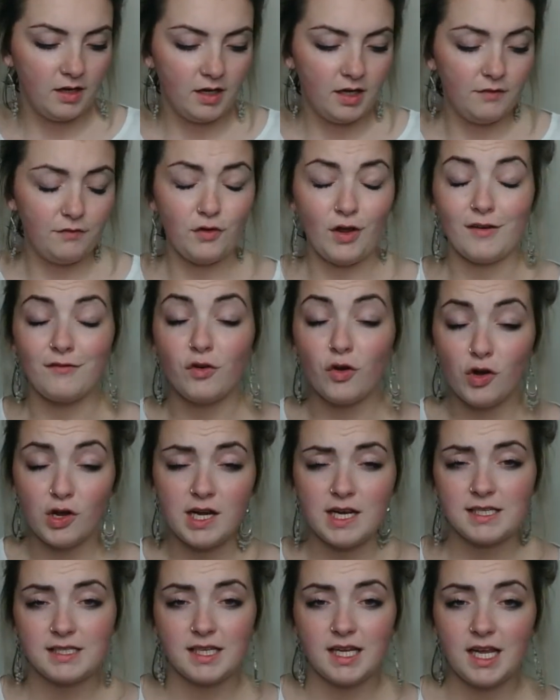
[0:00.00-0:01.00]
If you have
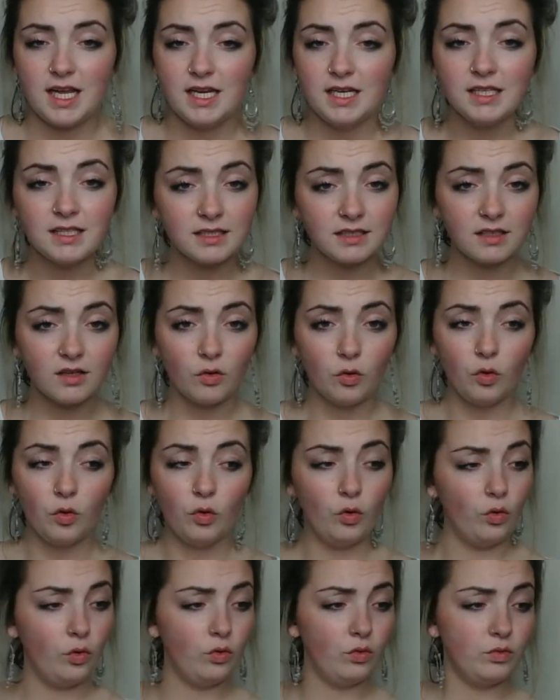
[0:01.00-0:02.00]
oily skin,
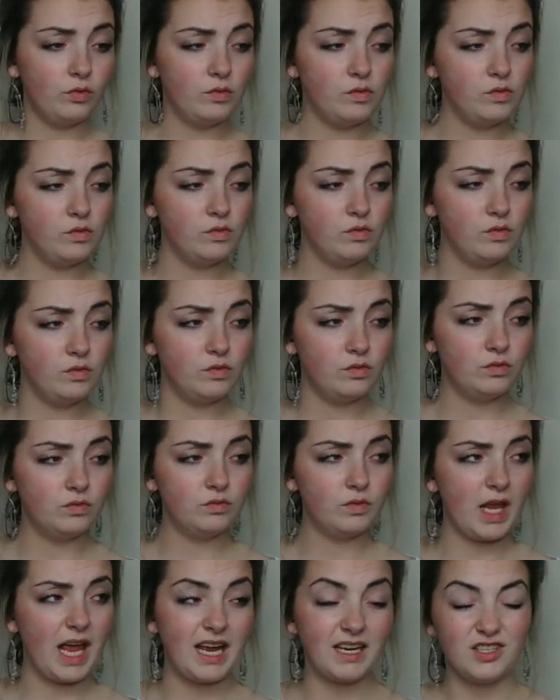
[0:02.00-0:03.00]
or
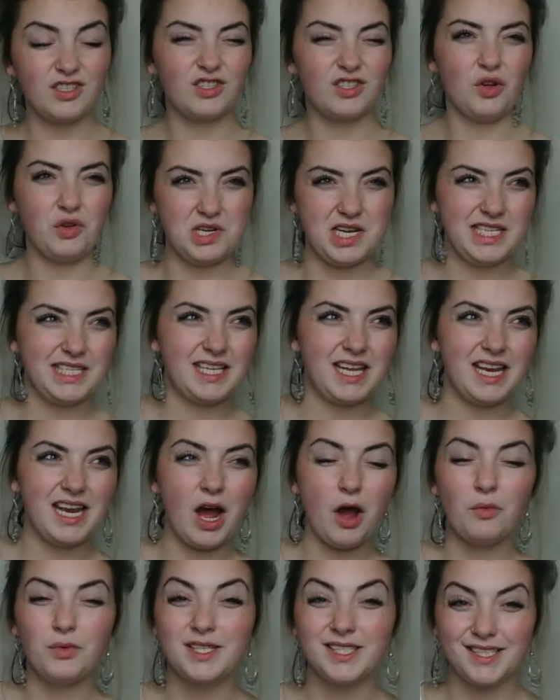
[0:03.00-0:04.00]
yeah, just oily skin,
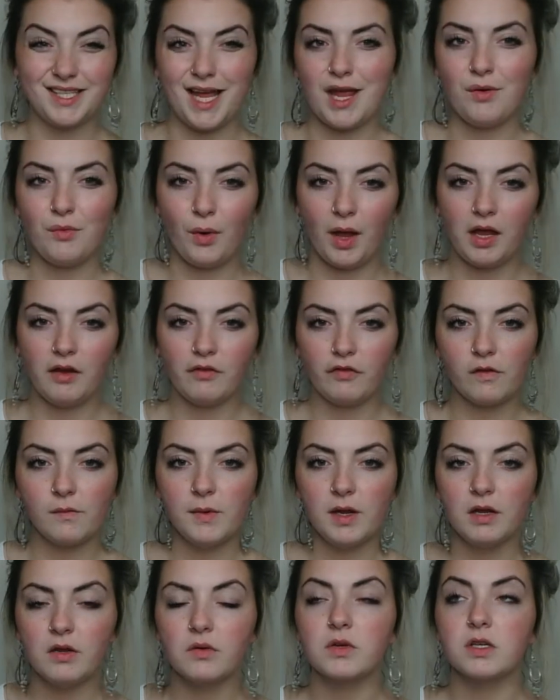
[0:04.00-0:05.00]
I would stay away from
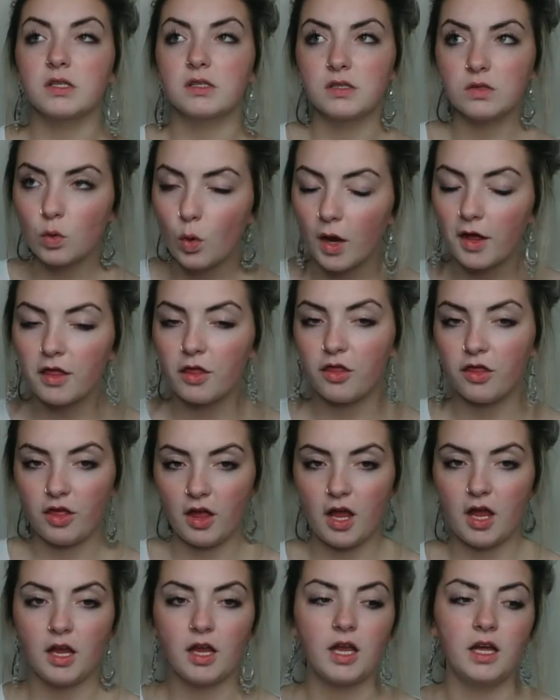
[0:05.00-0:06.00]
it because it's quite
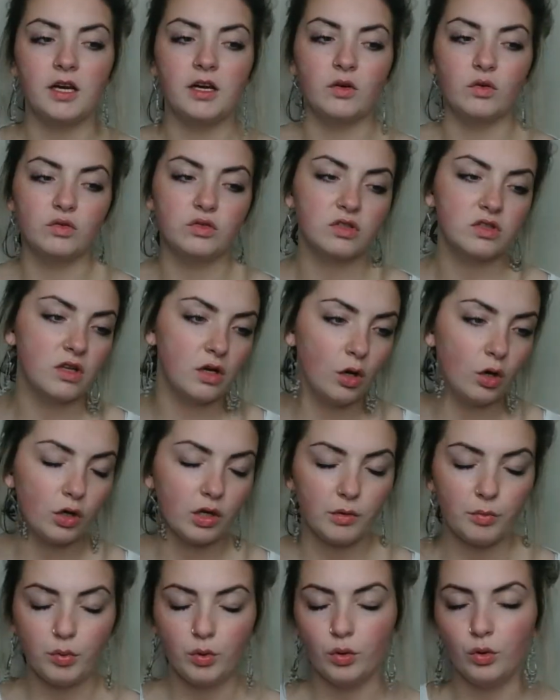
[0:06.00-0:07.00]
thick and it will just clog
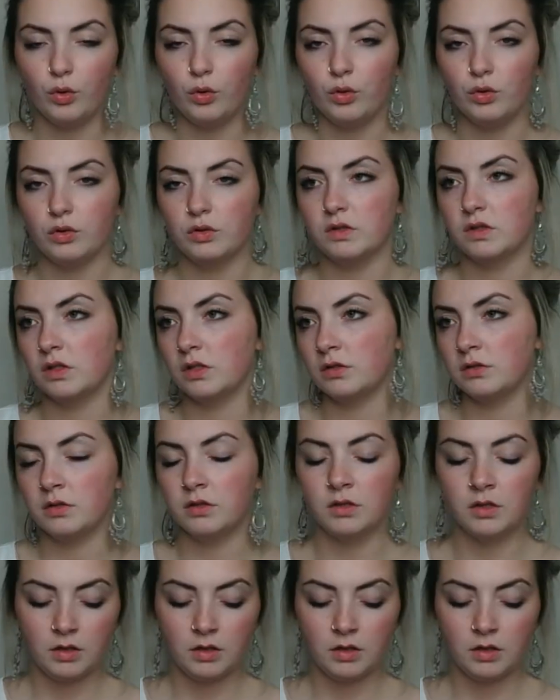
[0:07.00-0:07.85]
your pores and